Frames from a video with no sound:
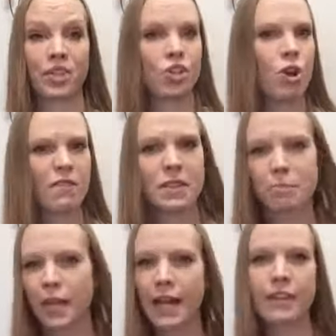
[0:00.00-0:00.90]
you have this
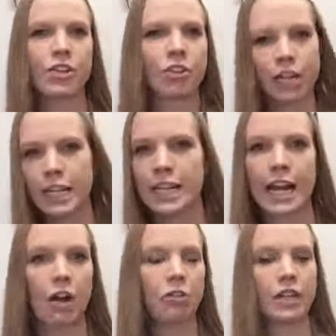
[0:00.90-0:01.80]
plan that you're going to eat
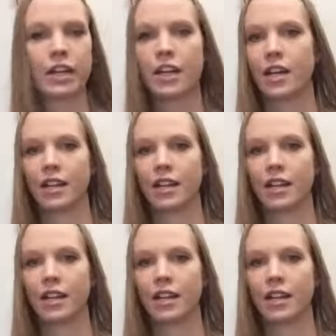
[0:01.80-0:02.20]
healthy.